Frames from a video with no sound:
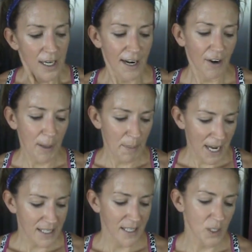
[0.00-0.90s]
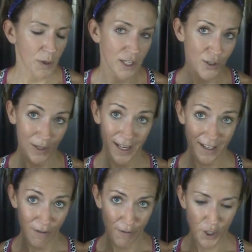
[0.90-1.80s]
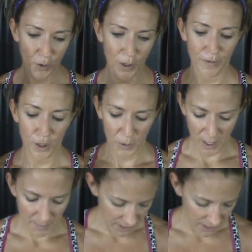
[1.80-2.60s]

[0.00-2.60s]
and I'll get back to this when I do like an official review, when I'm